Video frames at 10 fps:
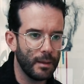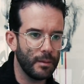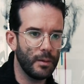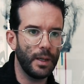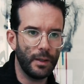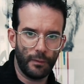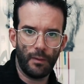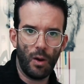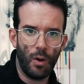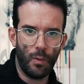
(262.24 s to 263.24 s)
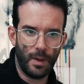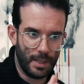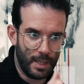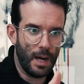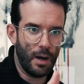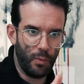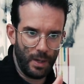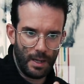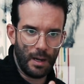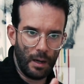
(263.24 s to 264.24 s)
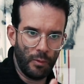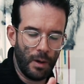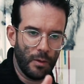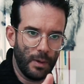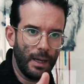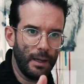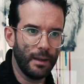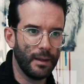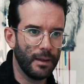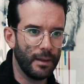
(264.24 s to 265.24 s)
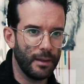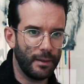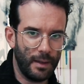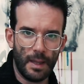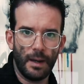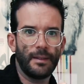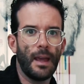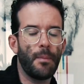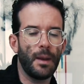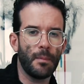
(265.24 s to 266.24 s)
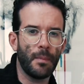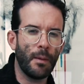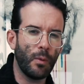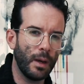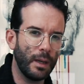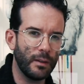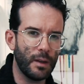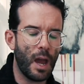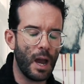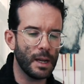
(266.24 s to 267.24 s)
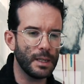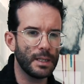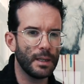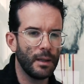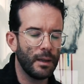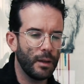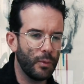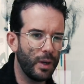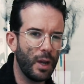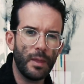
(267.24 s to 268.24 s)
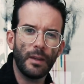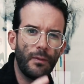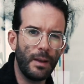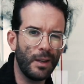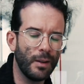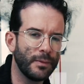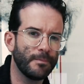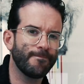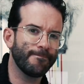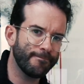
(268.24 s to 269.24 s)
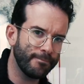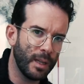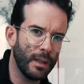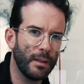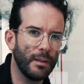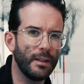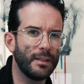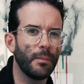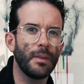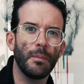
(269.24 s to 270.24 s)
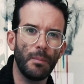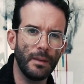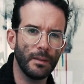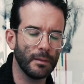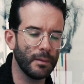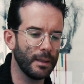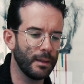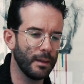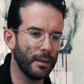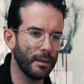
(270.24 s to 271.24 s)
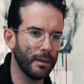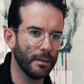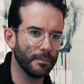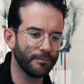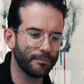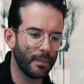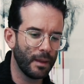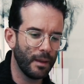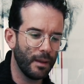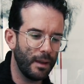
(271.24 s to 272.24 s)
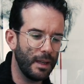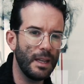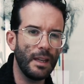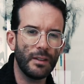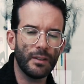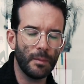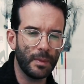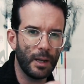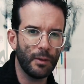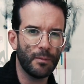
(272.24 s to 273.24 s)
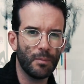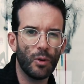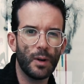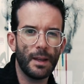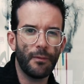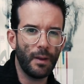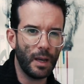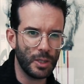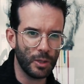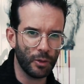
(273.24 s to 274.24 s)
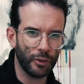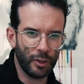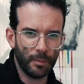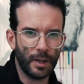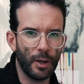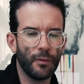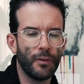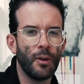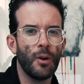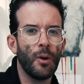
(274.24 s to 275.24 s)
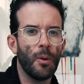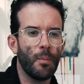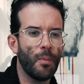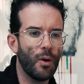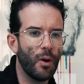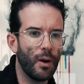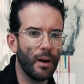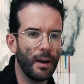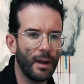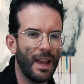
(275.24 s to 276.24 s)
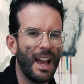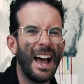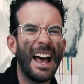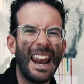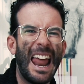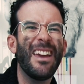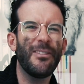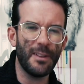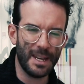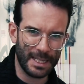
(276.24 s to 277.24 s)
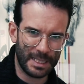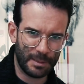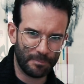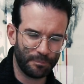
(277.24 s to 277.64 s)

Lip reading: there is flow, is there, we can really see that it's happening, but when it's not, we got this feeling of there's something missing, right? Like it needs some kind of more definition, or some kind of more aliveness.